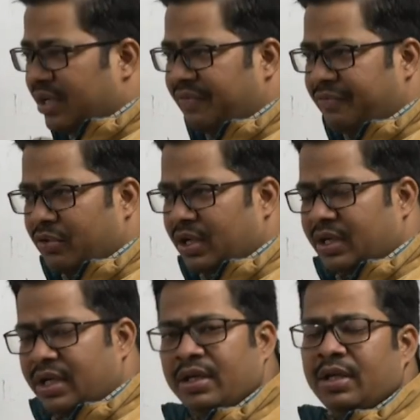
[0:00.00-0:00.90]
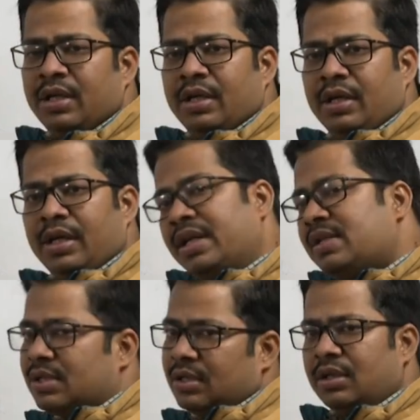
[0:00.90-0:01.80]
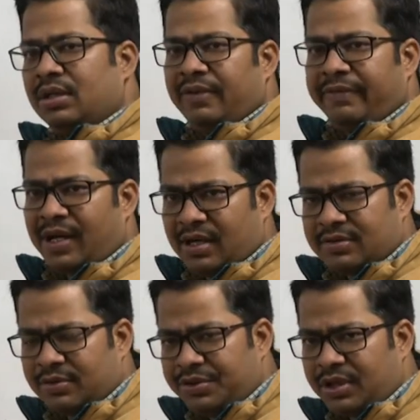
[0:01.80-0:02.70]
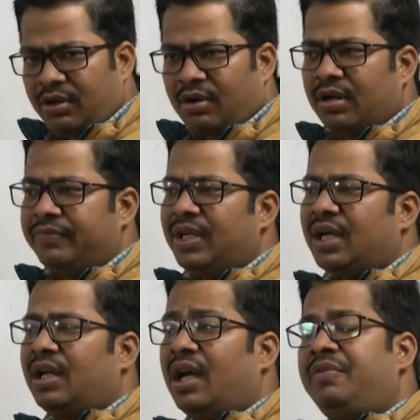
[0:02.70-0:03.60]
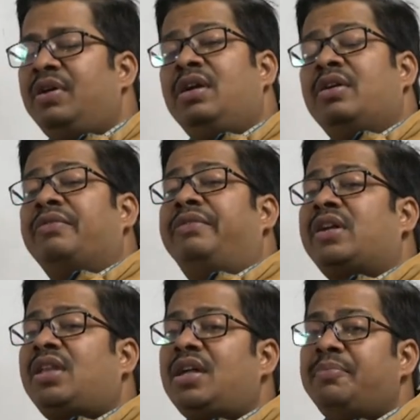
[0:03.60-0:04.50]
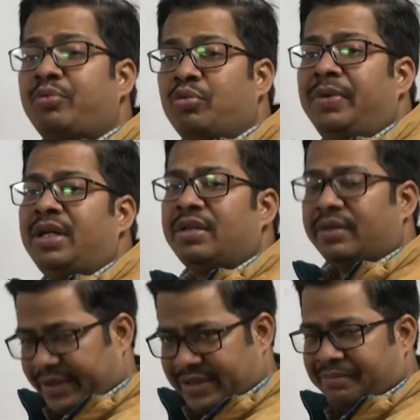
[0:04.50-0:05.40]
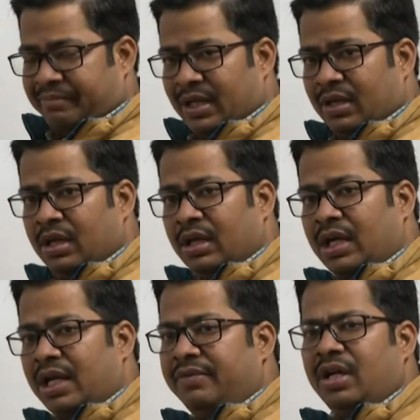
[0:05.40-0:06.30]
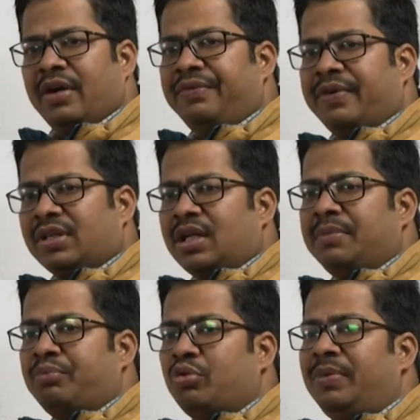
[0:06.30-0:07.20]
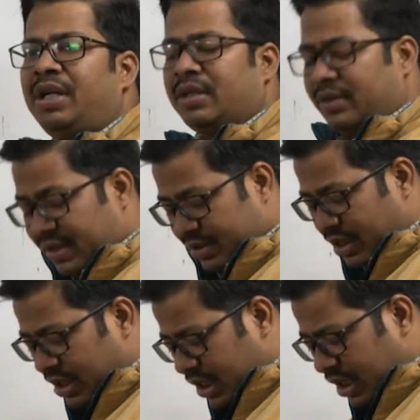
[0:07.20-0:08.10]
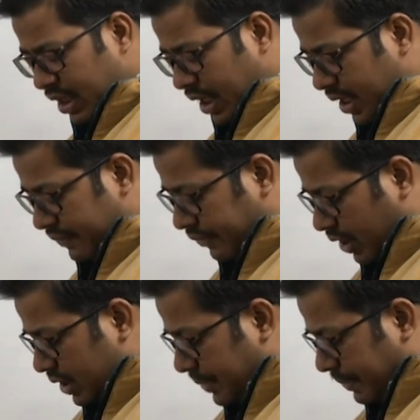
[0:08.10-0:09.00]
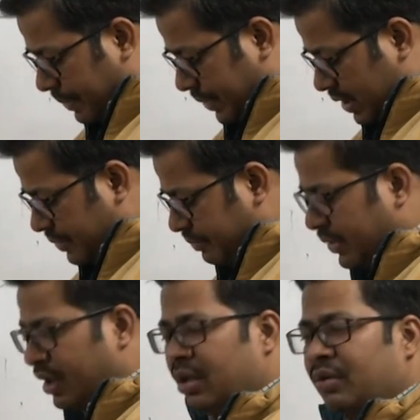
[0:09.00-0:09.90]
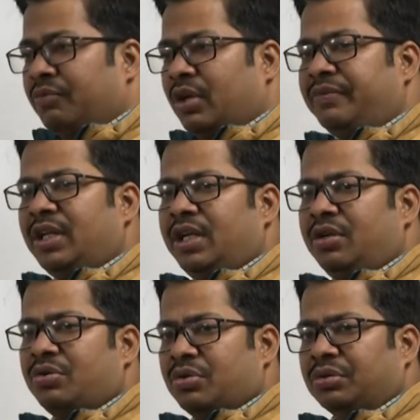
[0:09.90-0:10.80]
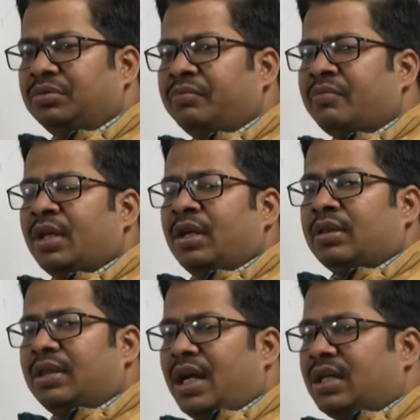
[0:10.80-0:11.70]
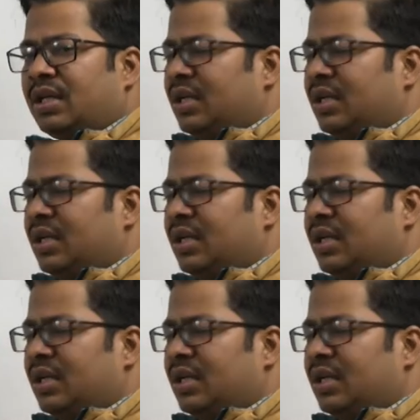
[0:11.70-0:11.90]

and 400 is the final solution, or we can have further improvement in this. Can we have further improvement in this? And for that purpose, what we need to do, that